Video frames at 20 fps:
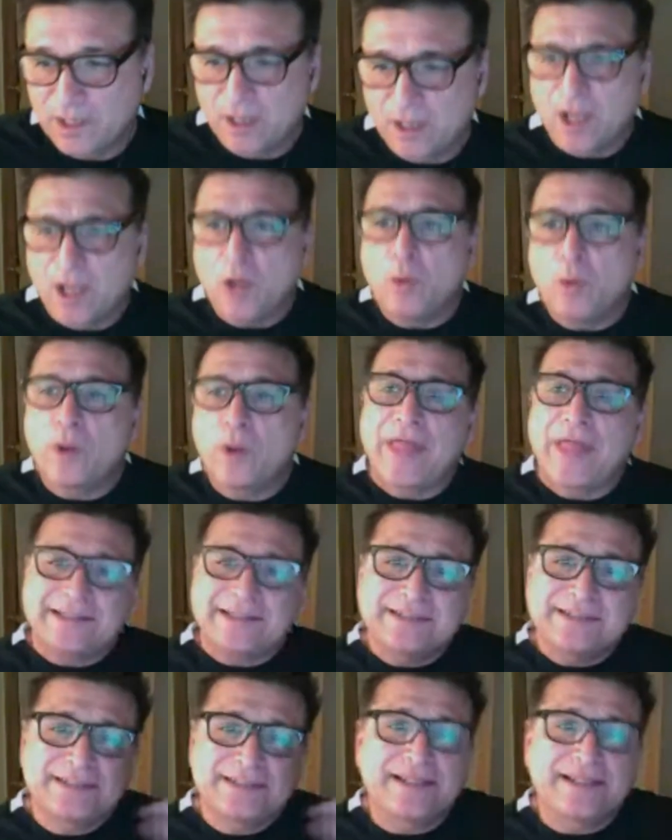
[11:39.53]
Well, that's
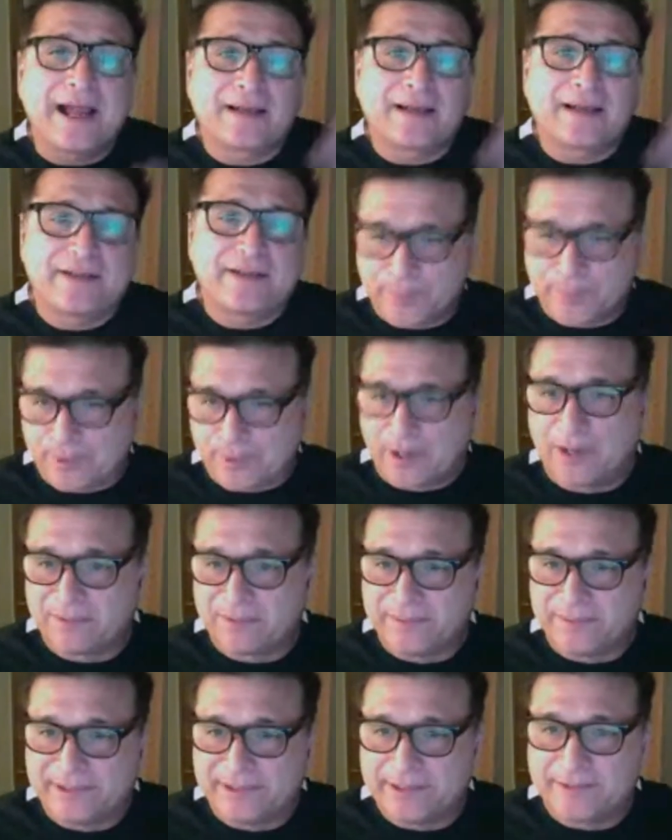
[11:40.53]
exactly the problem
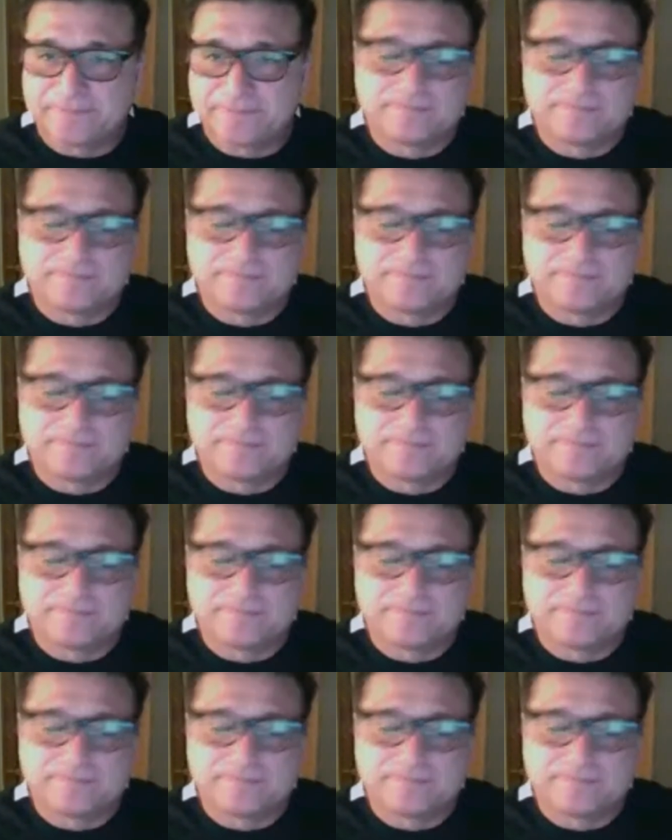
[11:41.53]
here.